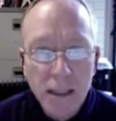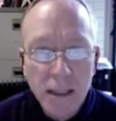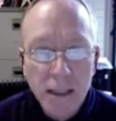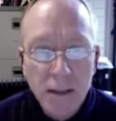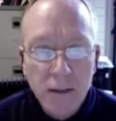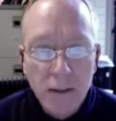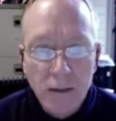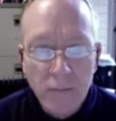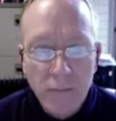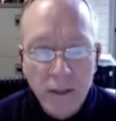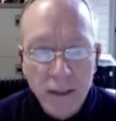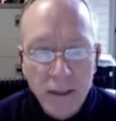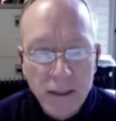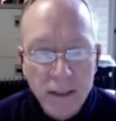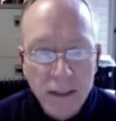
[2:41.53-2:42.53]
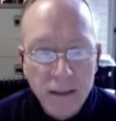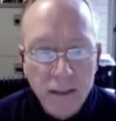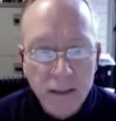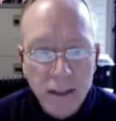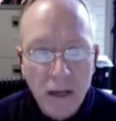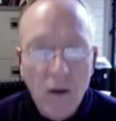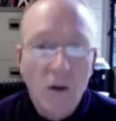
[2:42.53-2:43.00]
So the Pharisees are
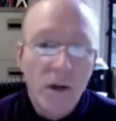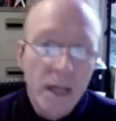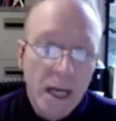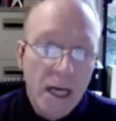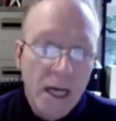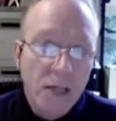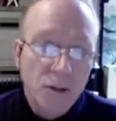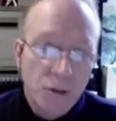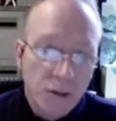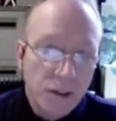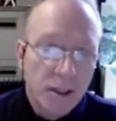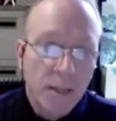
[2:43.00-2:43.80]
saying, oh yeah, sure,